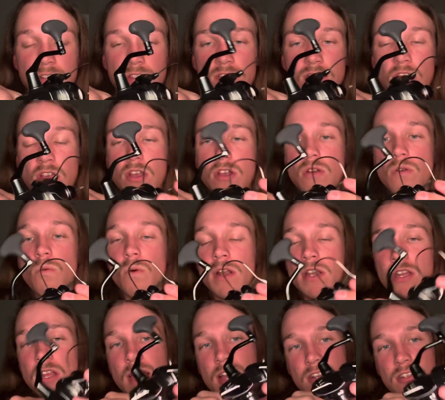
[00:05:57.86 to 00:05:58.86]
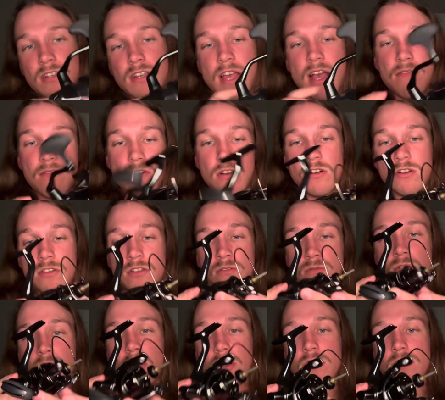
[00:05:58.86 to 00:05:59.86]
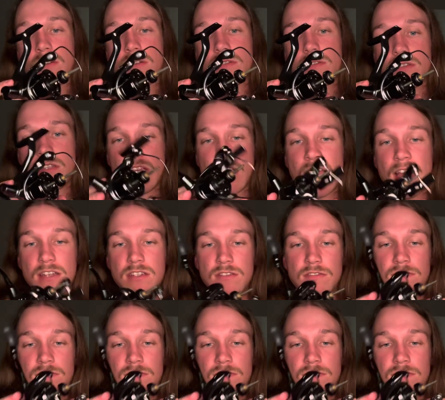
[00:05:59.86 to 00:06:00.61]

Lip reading: So when you actually have it on your rod, you catch a